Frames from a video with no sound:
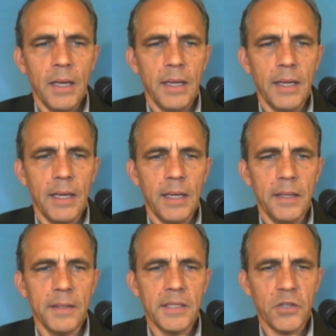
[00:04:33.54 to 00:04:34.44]
And in
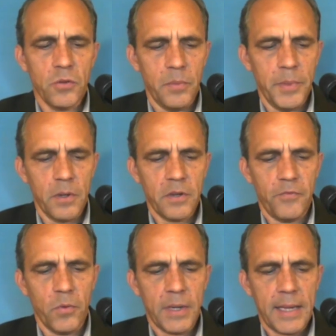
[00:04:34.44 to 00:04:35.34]
the Central America
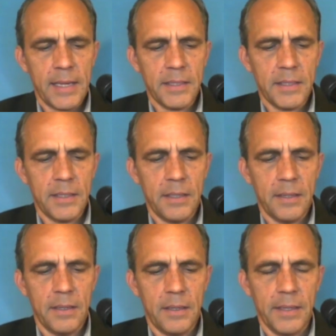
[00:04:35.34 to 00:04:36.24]
forecast,
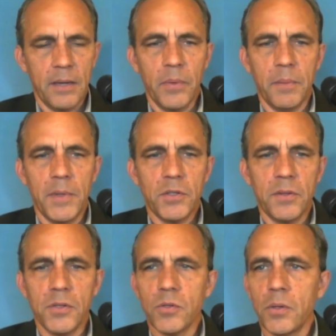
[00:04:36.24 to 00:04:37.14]
again, we had mentioned
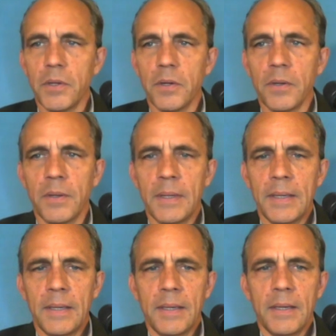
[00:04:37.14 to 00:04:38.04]
this earlier,
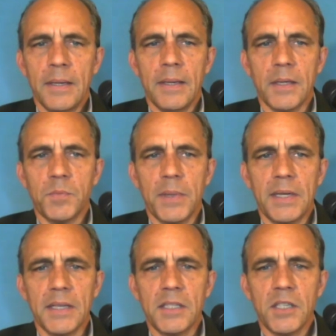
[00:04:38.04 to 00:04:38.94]

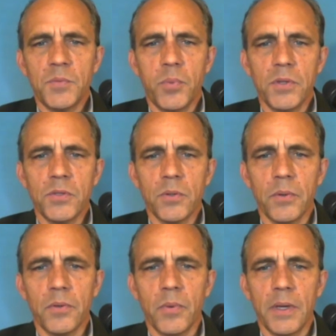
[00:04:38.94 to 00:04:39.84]
expecting a 6.0
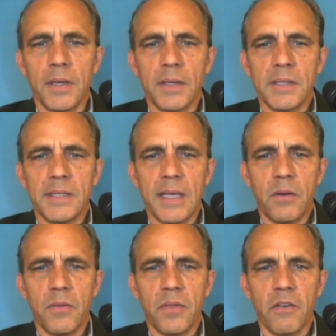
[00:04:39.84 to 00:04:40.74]
earthquake
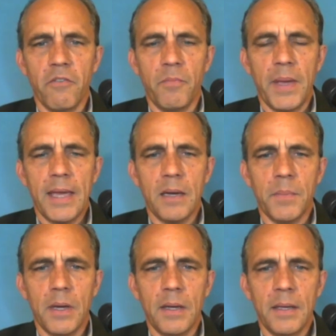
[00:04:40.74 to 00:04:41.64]
south of
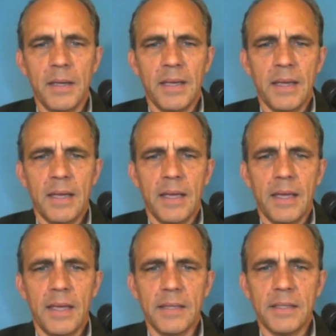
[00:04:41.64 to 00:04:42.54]
Panama
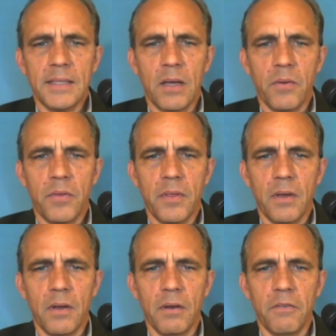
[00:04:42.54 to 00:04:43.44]
and south
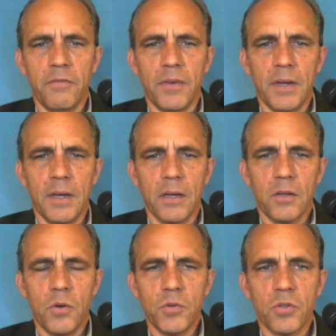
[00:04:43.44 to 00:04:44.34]
of uh,
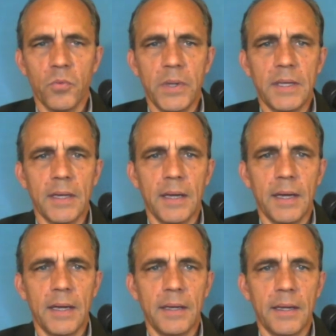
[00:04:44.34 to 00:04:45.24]
Costa Rica
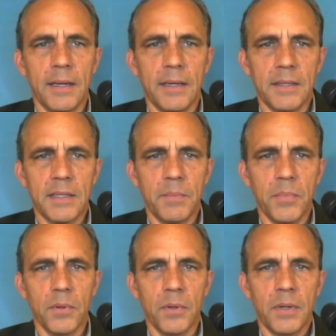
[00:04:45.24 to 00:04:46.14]
on uh,
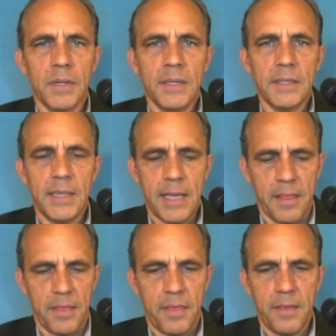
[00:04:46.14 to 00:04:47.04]
December
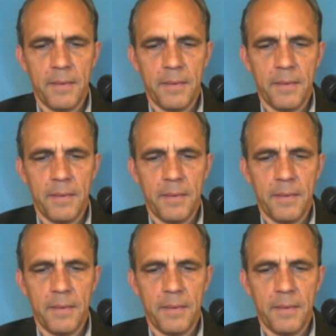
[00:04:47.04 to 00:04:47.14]
10th.